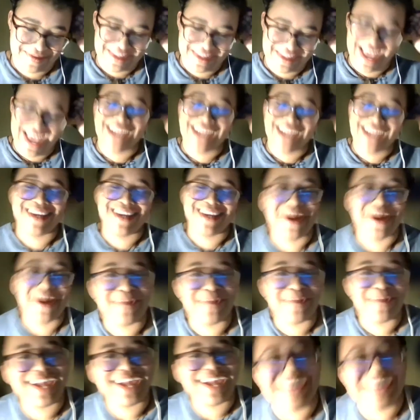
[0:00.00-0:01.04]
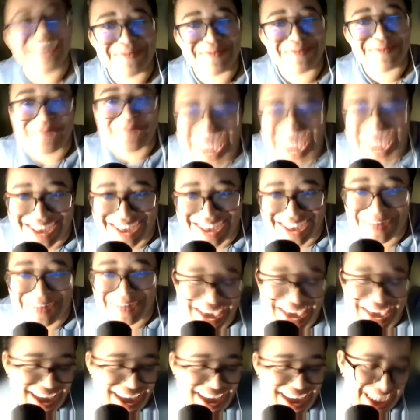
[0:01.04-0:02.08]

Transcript: I know, but I couldn't wait. Okay,